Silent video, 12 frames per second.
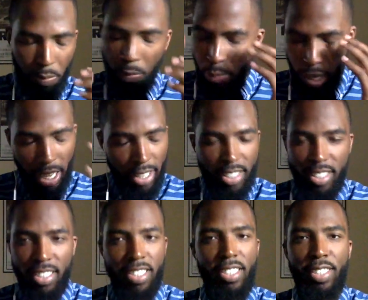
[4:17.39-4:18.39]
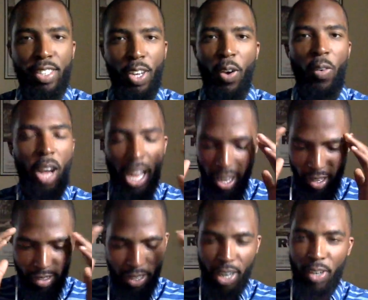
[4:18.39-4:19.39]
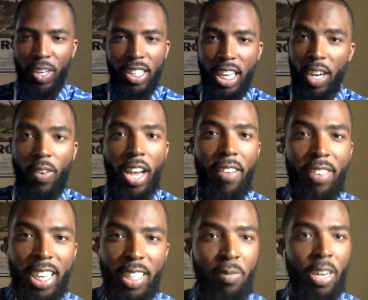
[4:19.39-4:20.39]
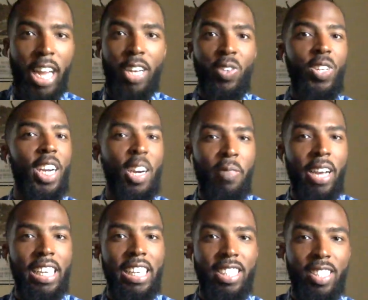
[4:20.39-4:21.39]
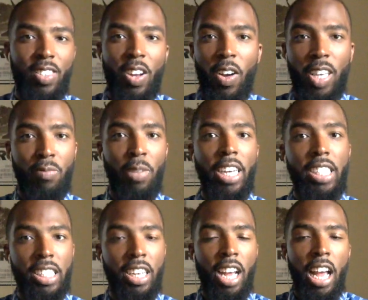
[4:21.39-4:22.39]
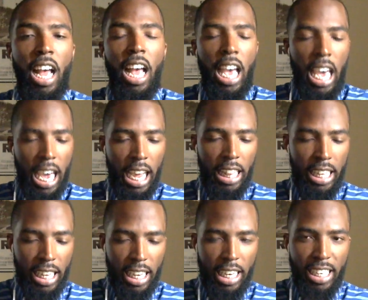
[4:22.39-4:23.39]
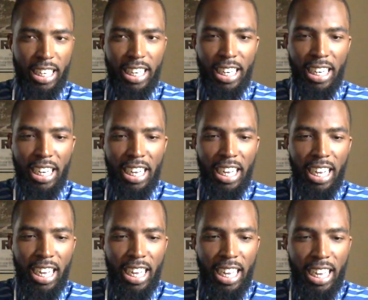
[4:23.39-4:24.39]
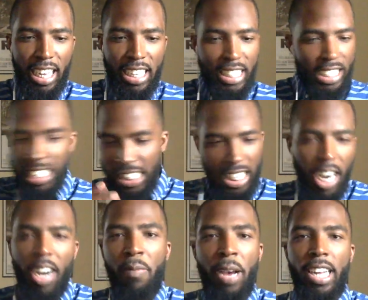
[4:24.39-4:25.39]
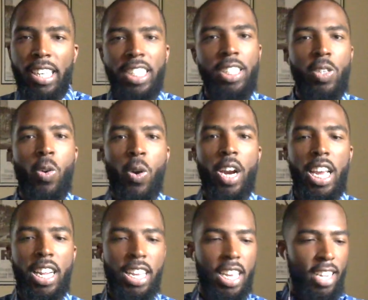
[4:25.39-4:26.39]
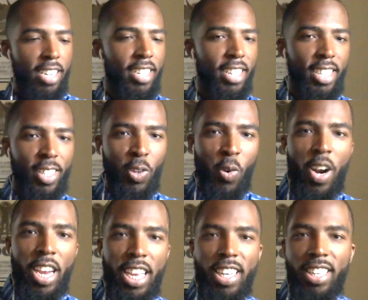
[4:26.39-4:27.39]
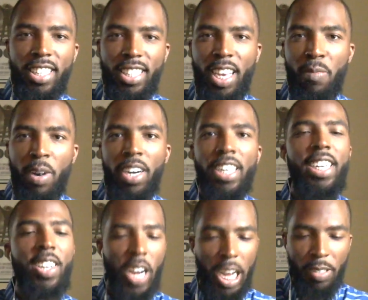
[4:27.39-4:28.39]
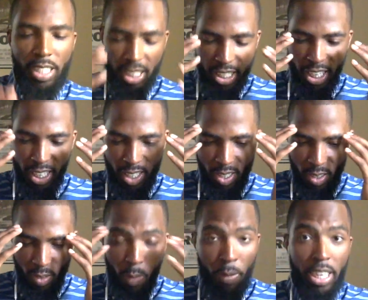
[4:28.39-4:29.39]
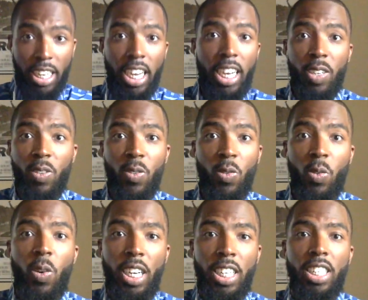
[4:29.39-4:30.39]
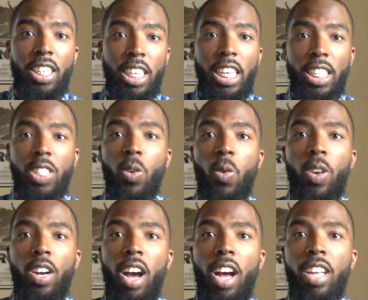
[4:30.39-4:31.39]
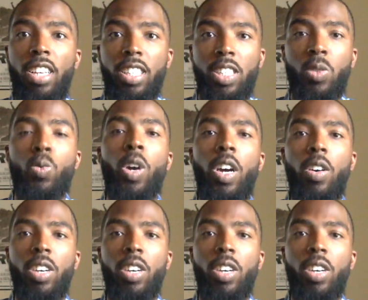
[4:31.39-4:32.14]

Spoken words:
But, you know, I digress. I don't have kids, but I do care about kids, you know, as much. And then just hearing about this story and then the story in San Bernardino, I'm just like, oh my God, what is going on in this world?